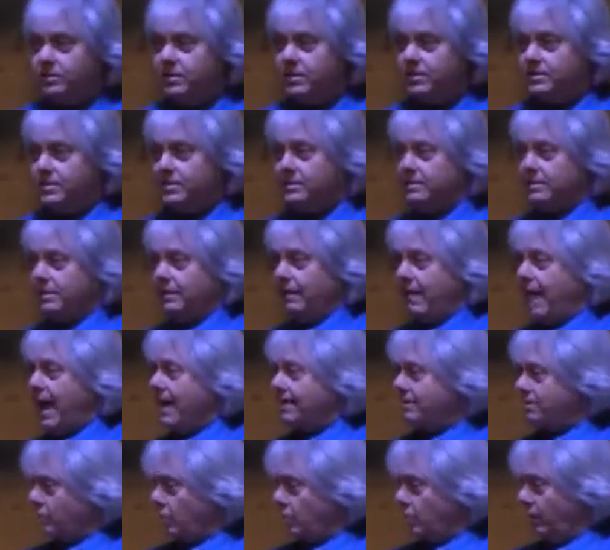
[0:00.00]
This is the
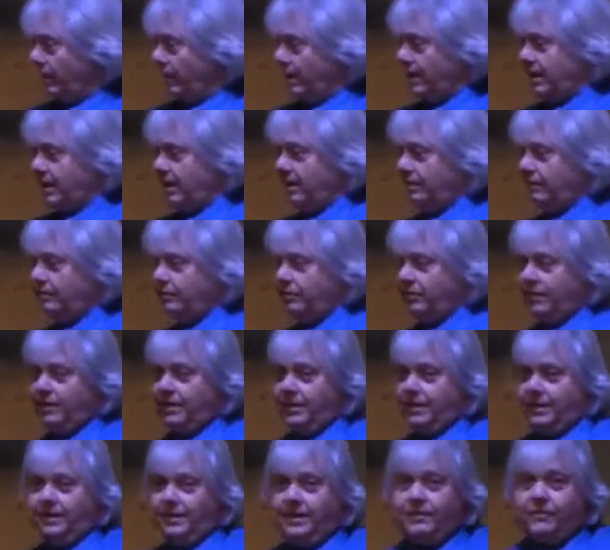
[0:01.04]
last week of
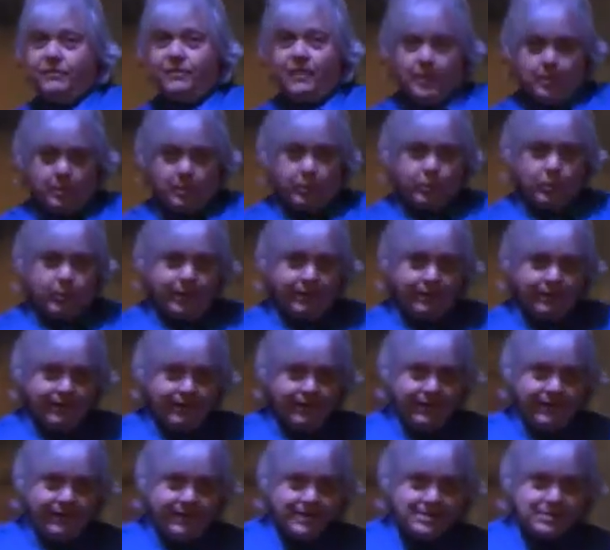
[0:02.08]

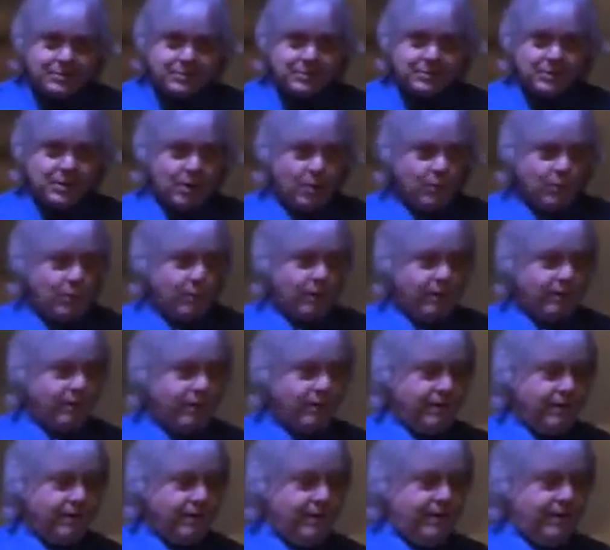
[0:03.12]
February, so
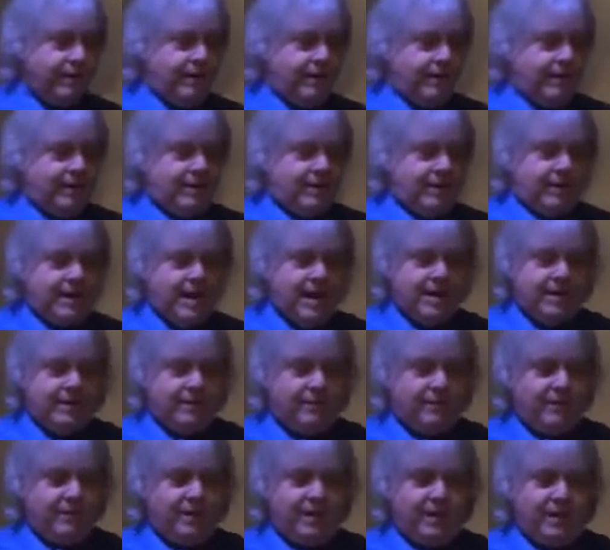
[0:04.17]
we're kind
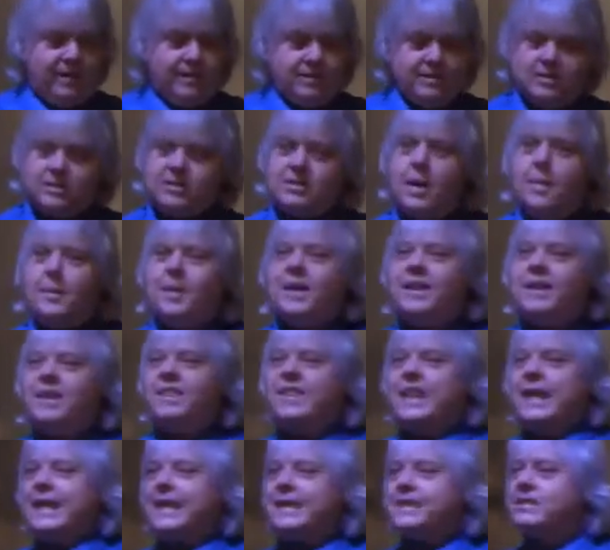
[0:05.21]
of summing
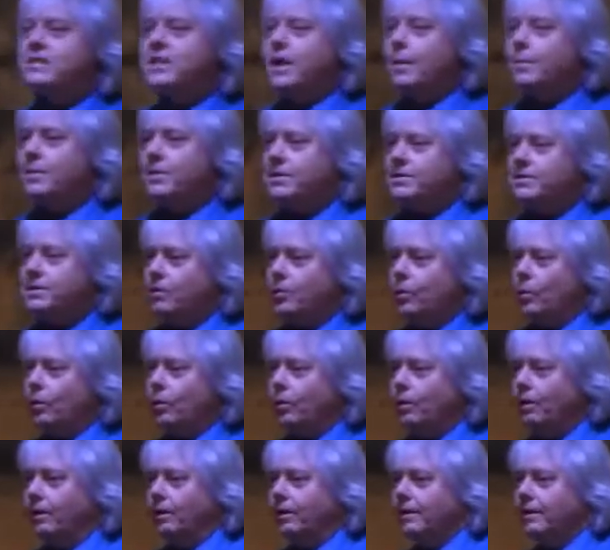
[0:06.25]
things up, as it
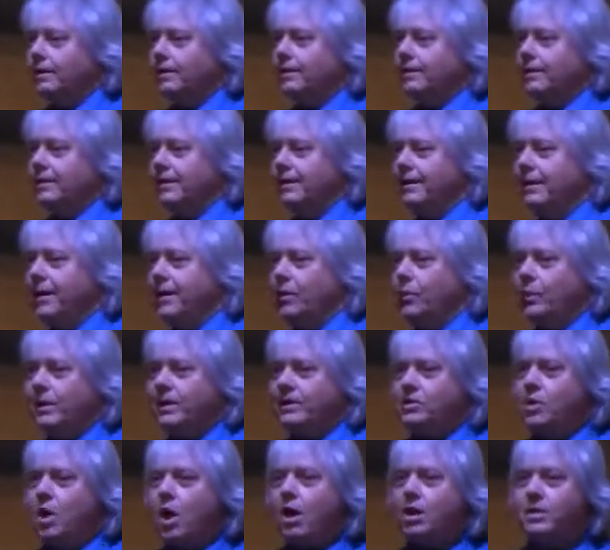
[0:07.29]
were. You know,
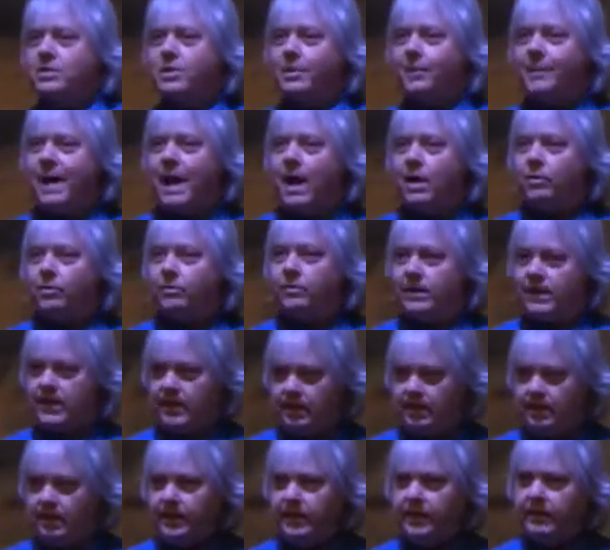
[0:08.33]
we talked about the
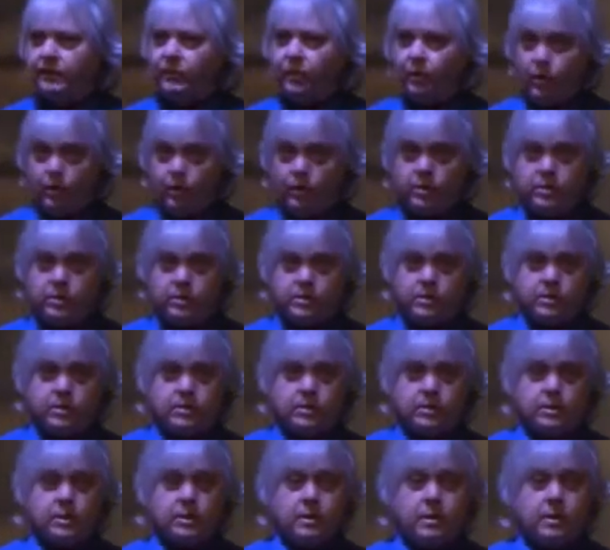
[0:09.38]
healing of hurt,
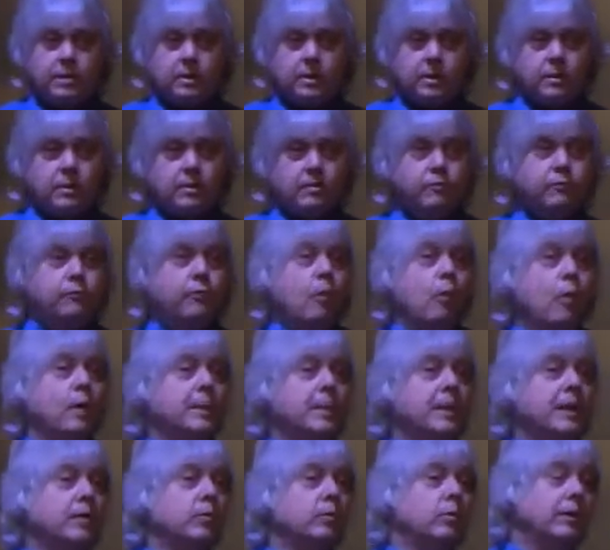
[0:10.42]

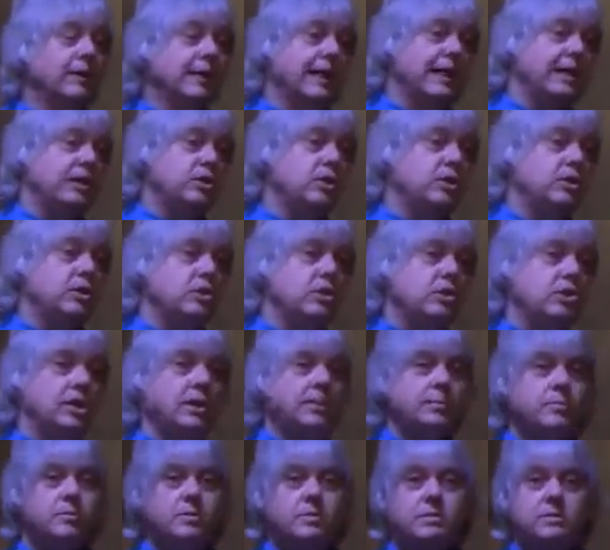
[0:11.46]
forming
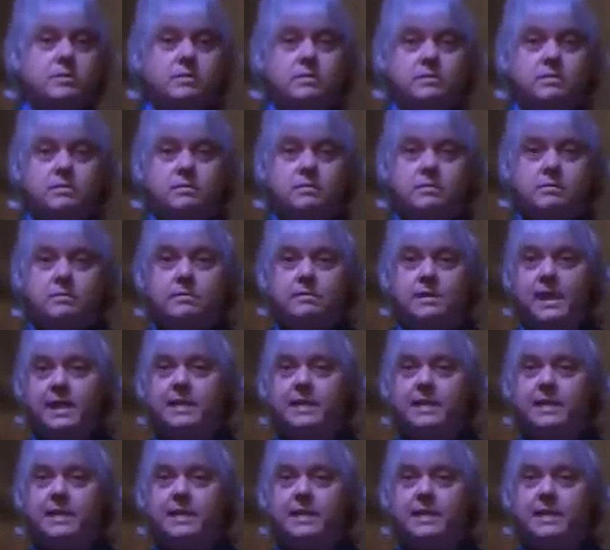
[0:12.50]
relationships.